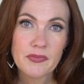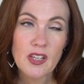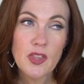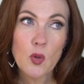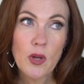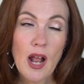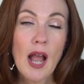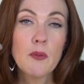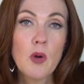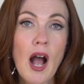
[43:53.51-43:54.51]
that when
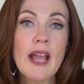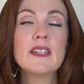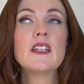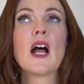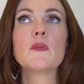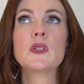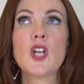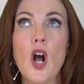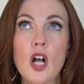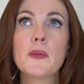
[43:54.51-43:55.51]
I would
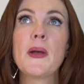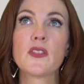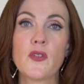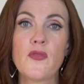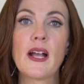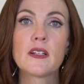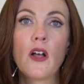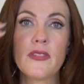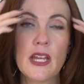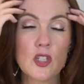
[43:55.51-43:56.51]
talk about the fact
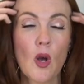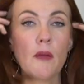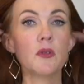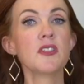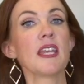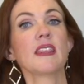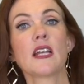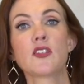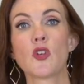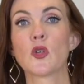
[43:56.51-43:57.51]
on that show, I would say that I
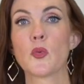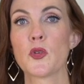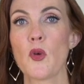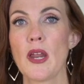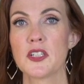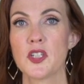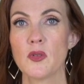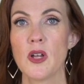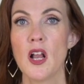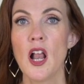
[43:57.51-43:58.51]
struggled with
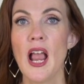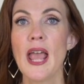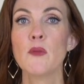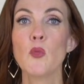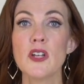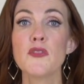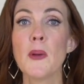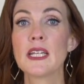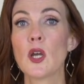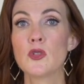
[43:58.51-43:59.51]
gratitude. And one of
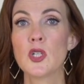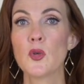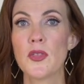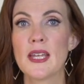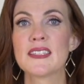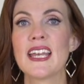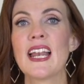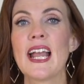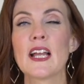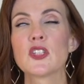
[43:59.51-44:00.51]
my go-to things, and
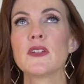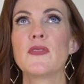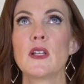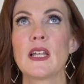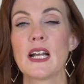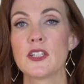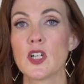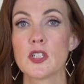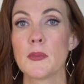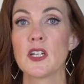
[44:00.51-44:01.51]
I actually felt like I
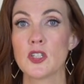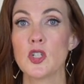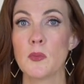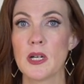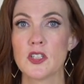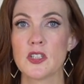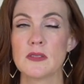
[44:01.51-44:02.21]
talked about it too much.